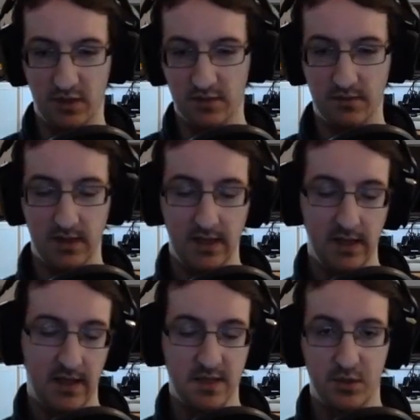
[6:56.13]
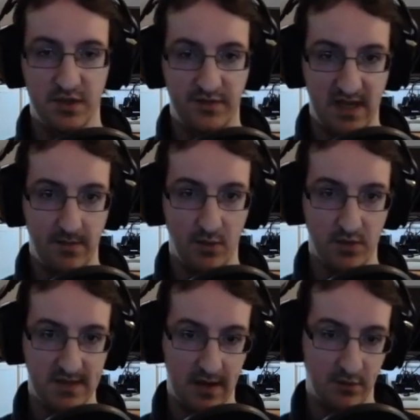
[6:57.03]
I suppose if an enemy was
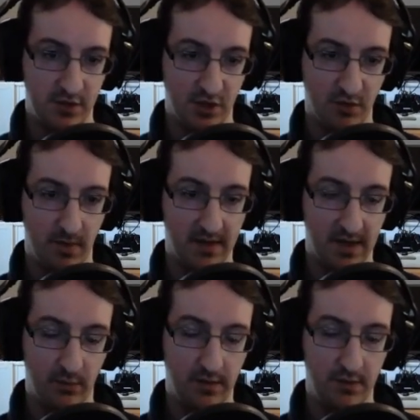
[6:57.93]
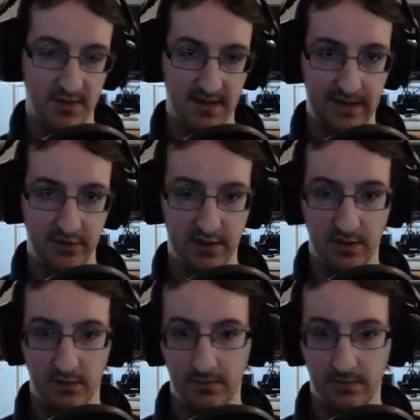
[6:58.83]
downed, you could maybe get away with using the level 2.